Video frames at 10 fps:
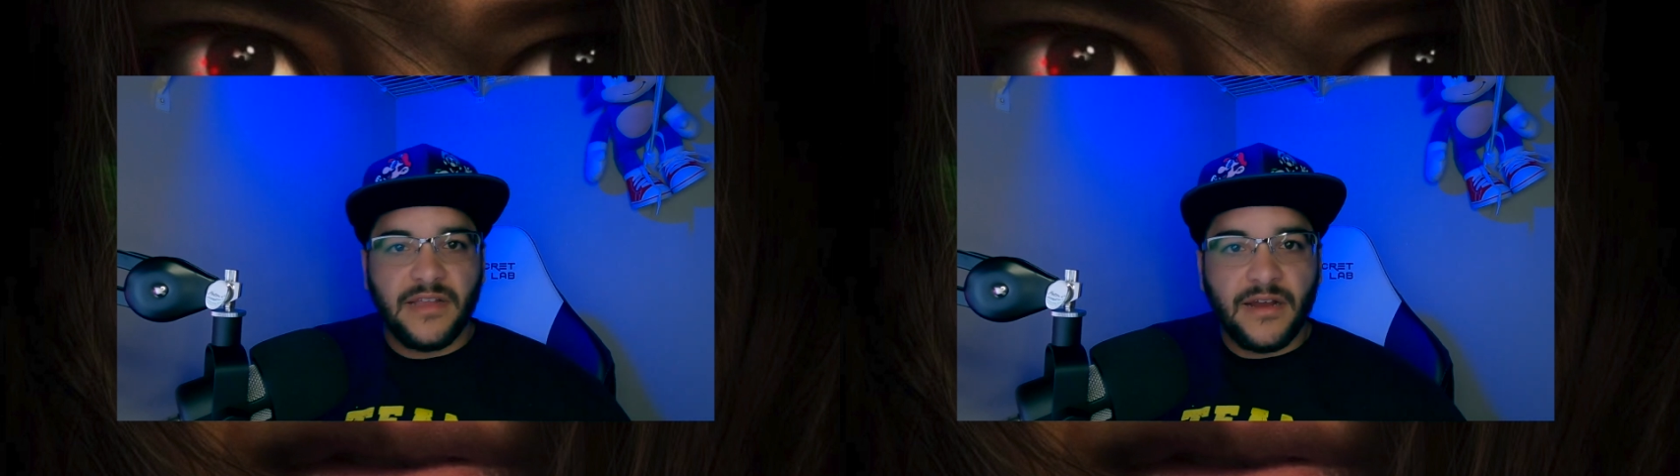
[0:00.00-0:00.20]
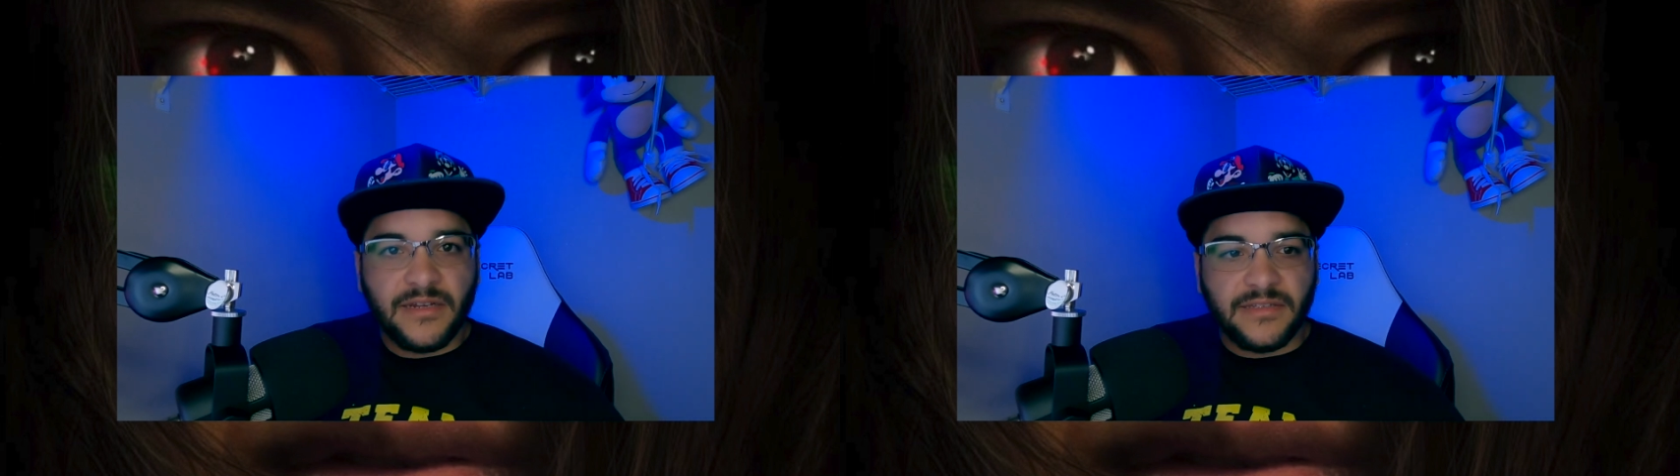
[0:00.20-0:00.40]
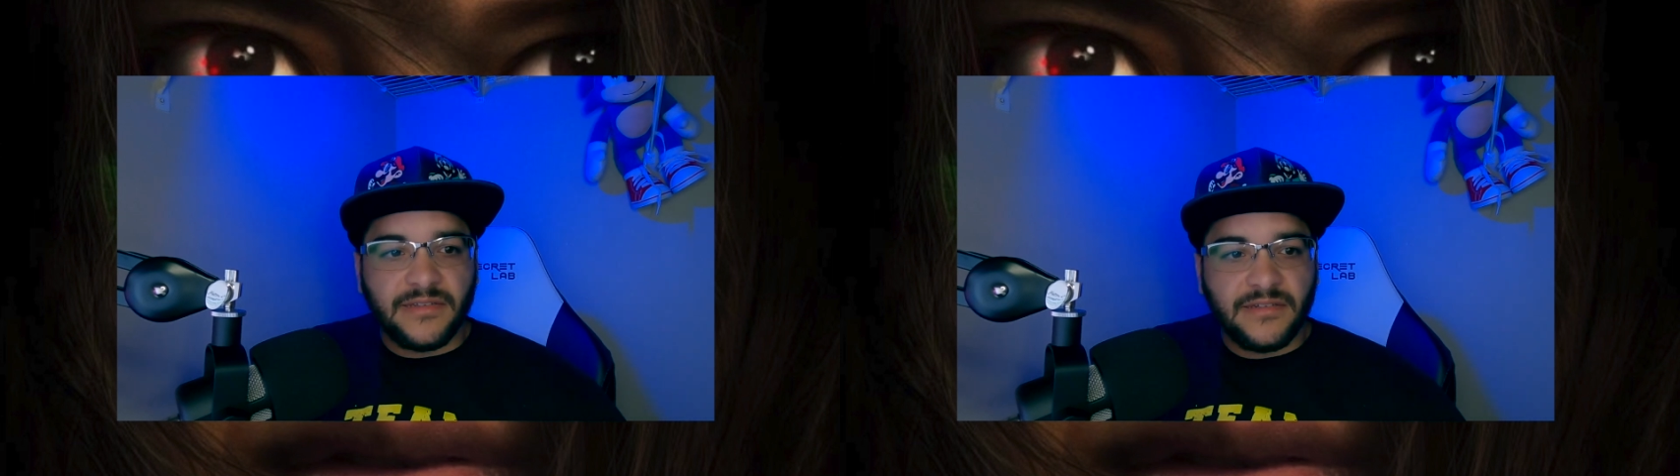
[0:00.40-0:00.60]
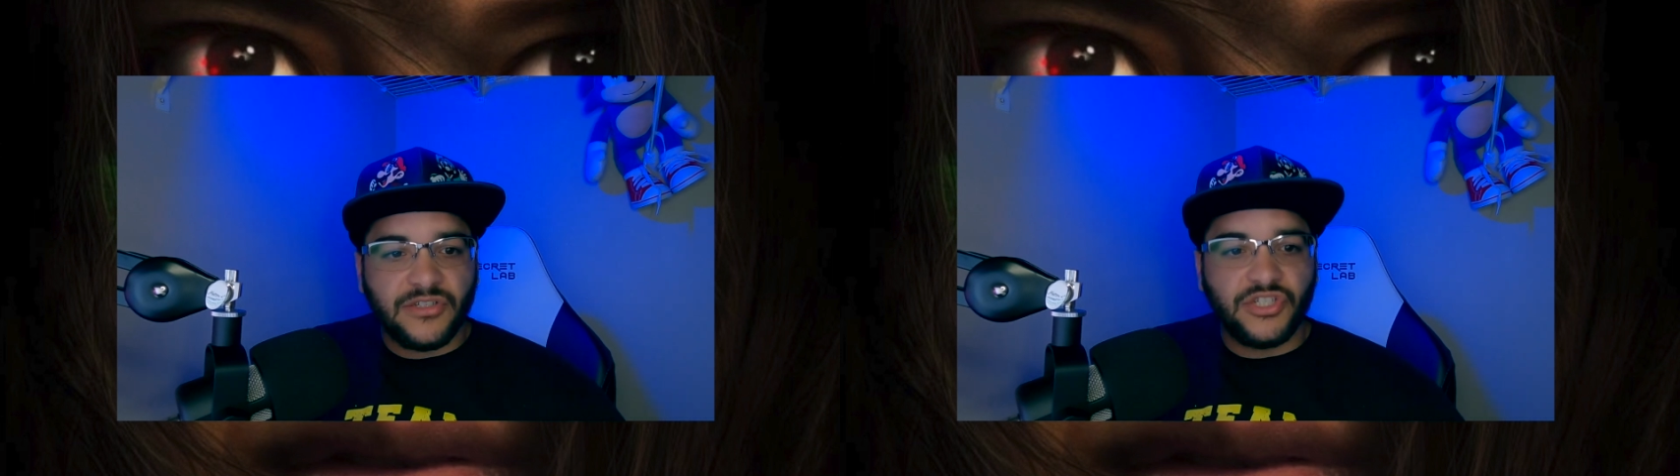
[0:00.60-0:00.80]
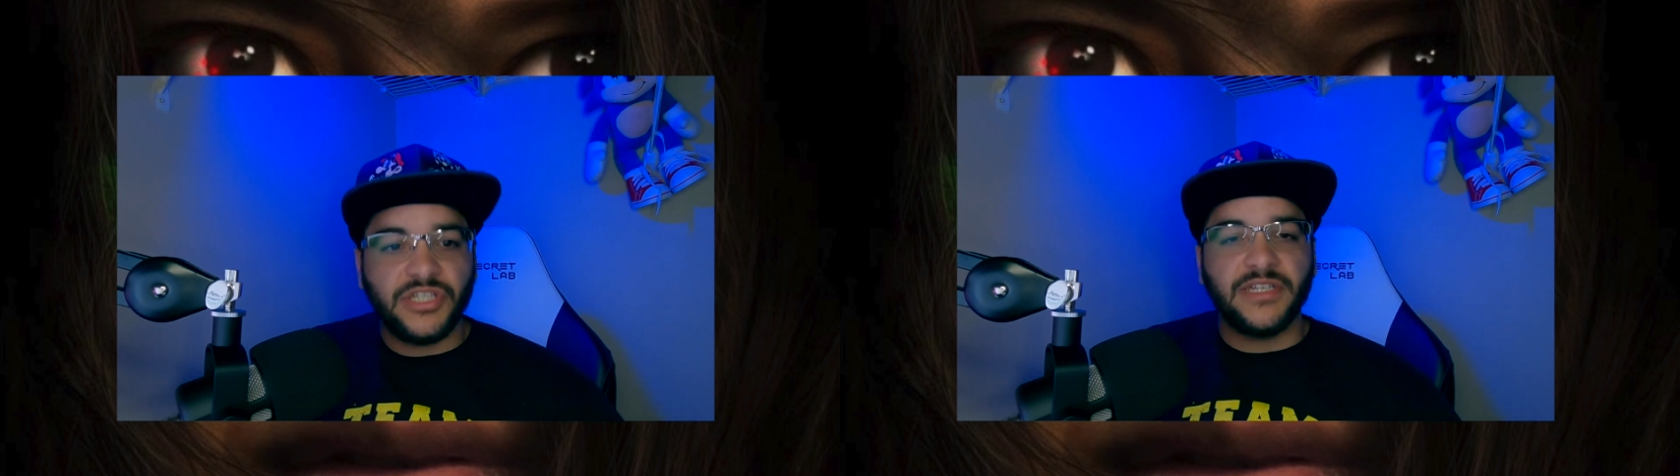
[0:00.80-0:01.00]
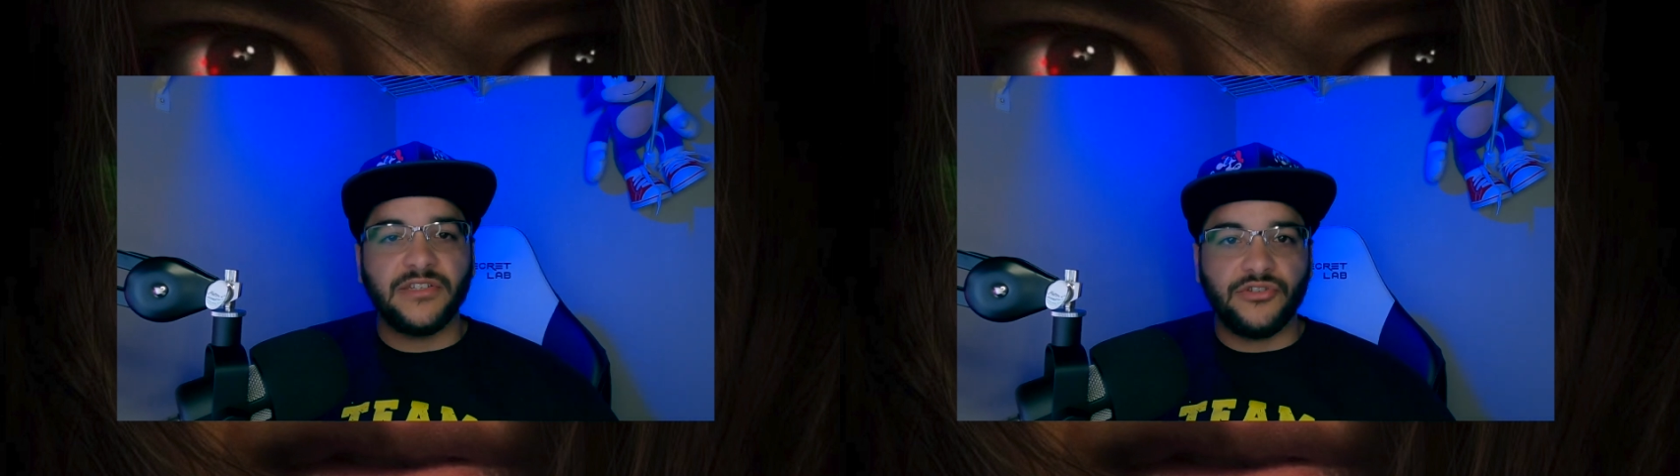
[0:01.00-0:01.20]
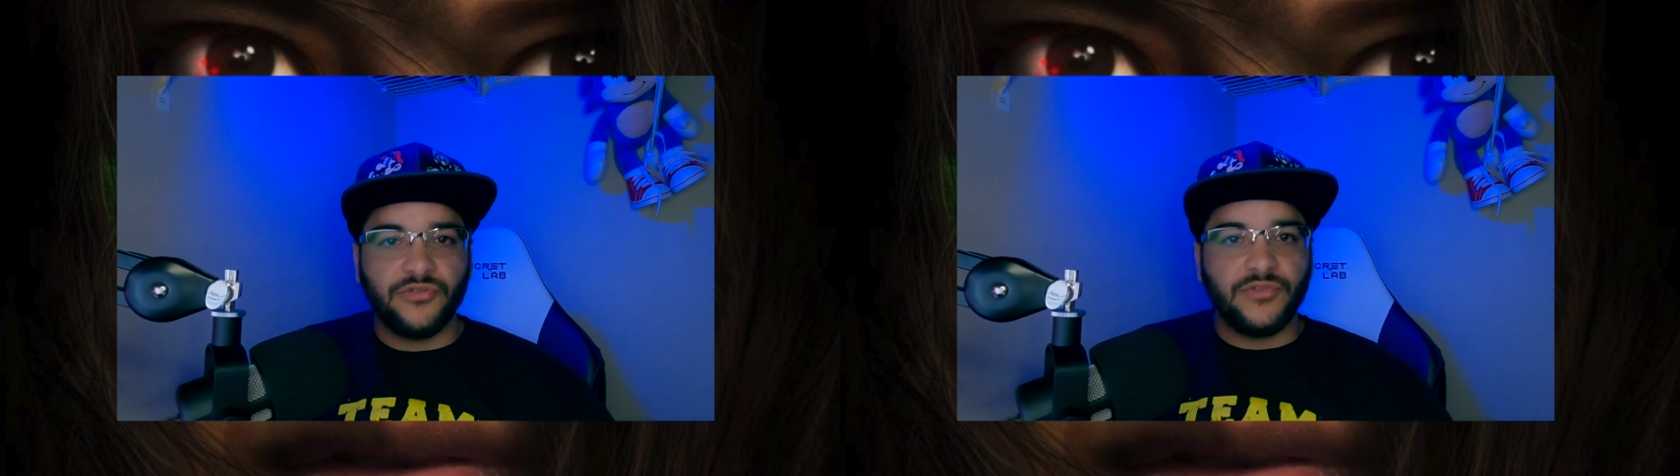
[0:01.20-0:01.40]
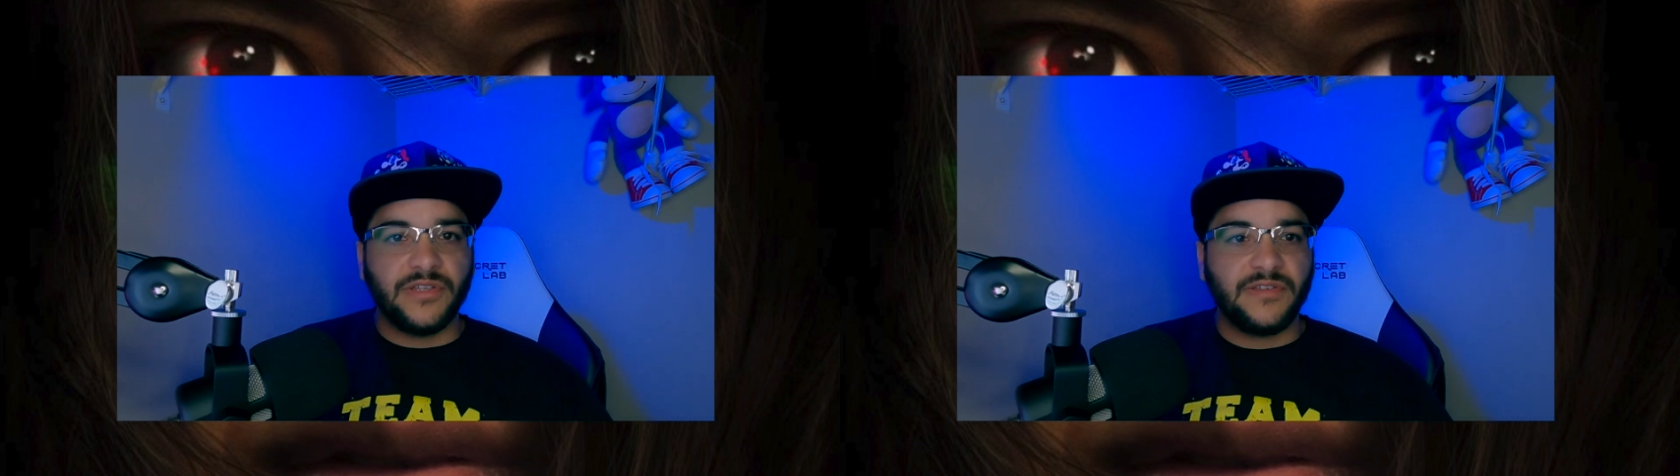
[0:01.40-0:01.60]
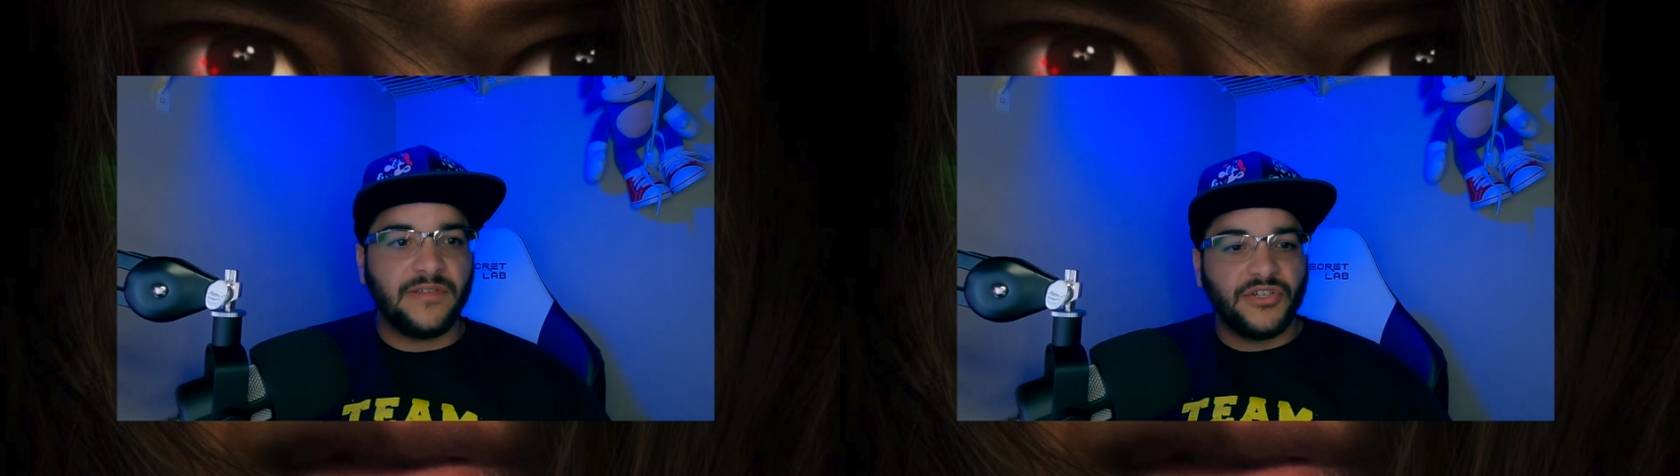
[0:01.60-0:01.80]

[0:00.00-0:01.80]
hunt, she can do this,